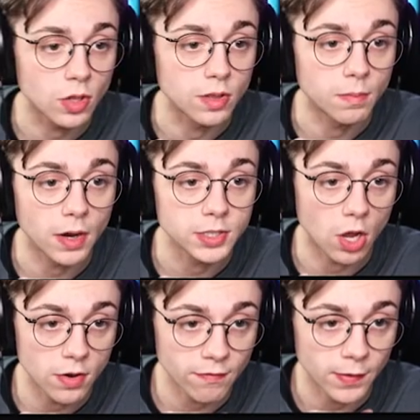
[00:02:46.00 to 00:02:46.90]
The mod is
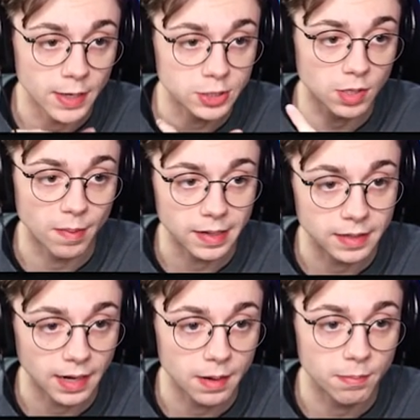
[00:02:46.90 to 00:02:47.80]
unfinished and may
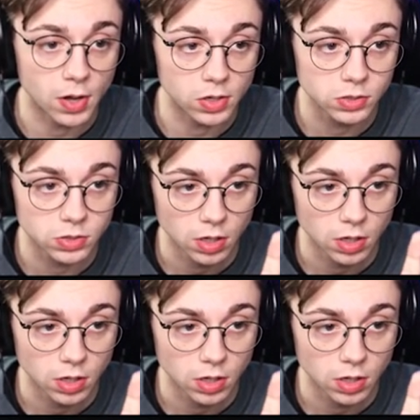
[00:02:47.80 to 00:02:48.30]
contain bugs.